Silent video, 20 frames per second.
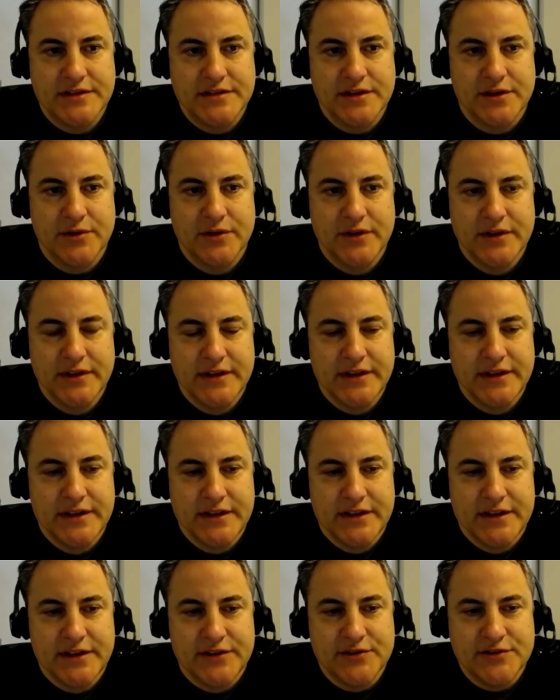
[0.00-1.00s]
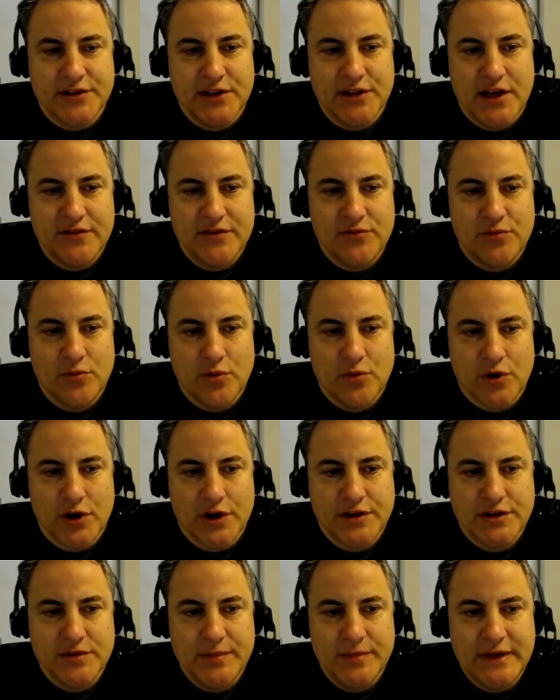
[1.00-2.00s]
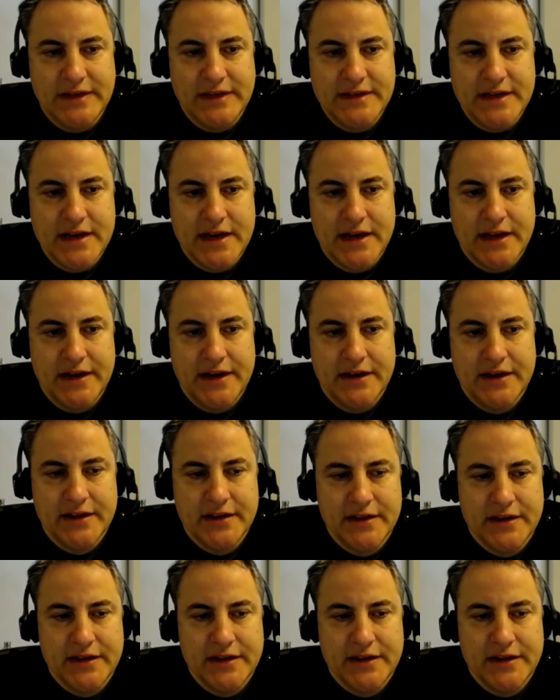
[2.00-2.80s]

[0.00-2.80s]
So there's a lot of work to be done.